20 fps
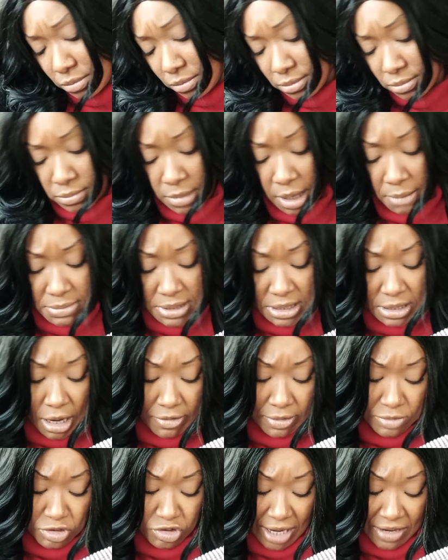I'm sorry,
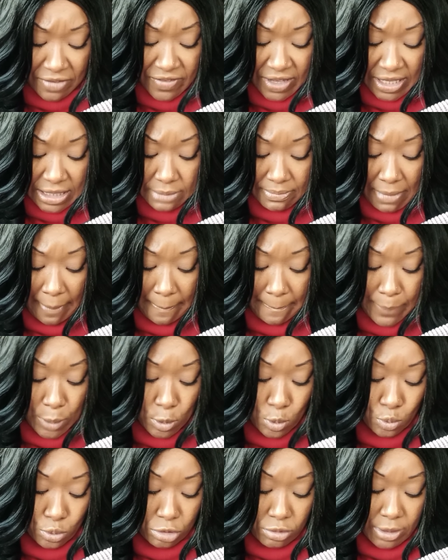I'm trying to fix my
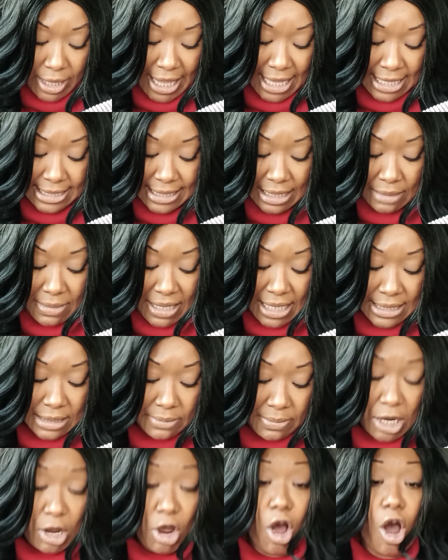boot. You can't see me because I'm
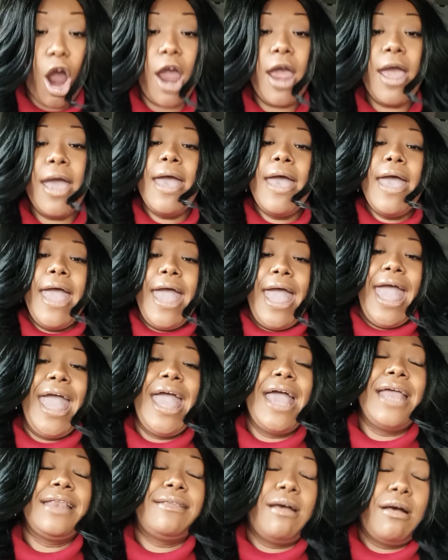in the car.
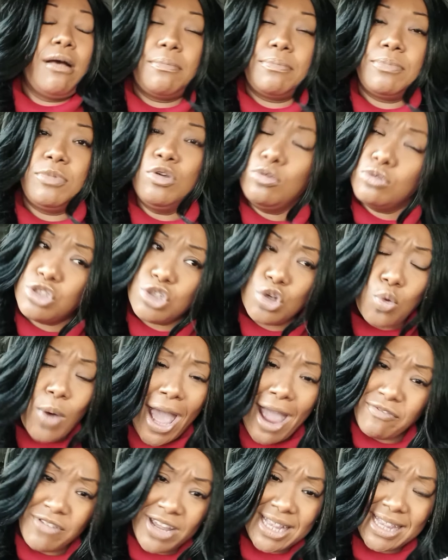And um, you do
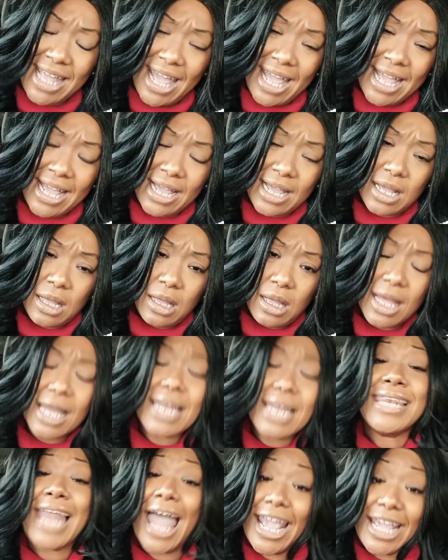everything
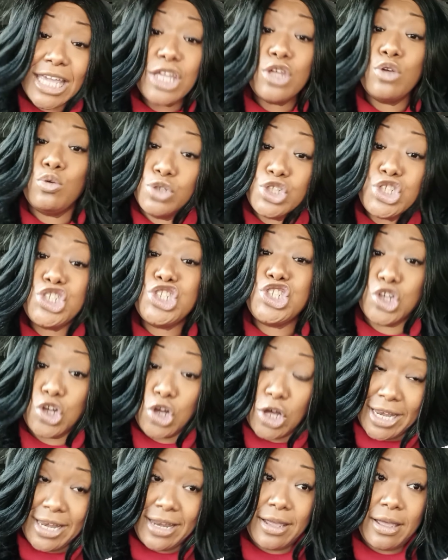like you
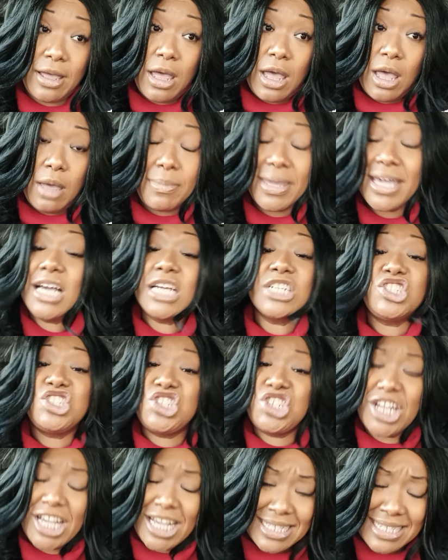should because
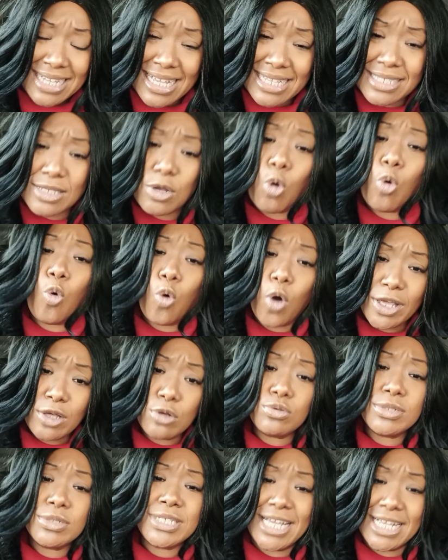Jesus
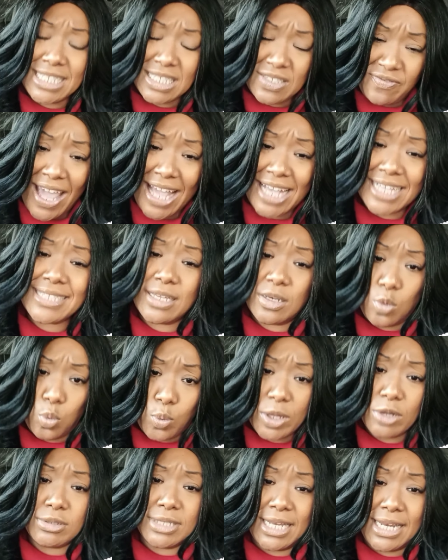oiled his face in the
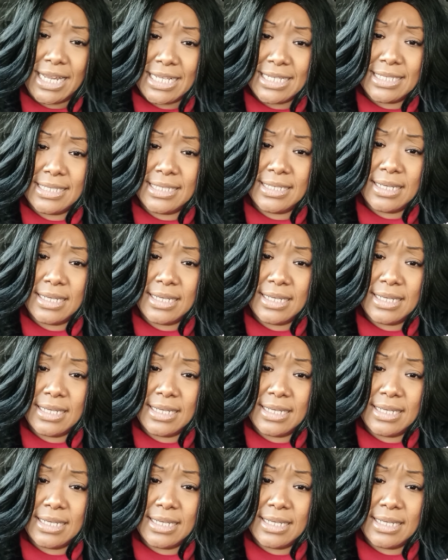wilderness.